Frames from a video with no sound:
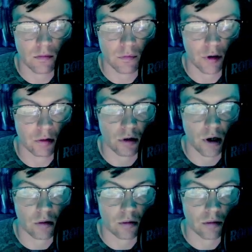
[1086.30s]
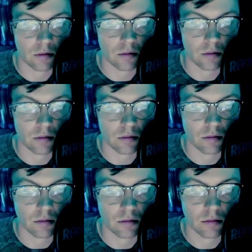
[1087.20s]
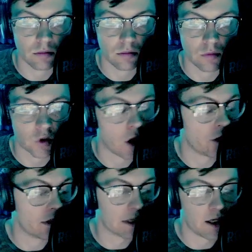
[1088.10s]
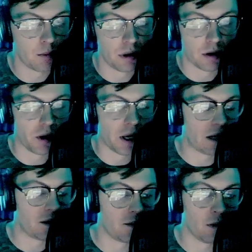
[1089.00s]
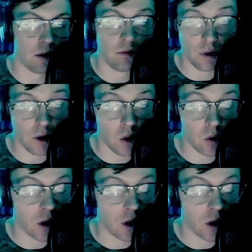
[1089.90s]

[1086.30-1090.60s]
Good to go. Sorry, this had to be a 18-minute video.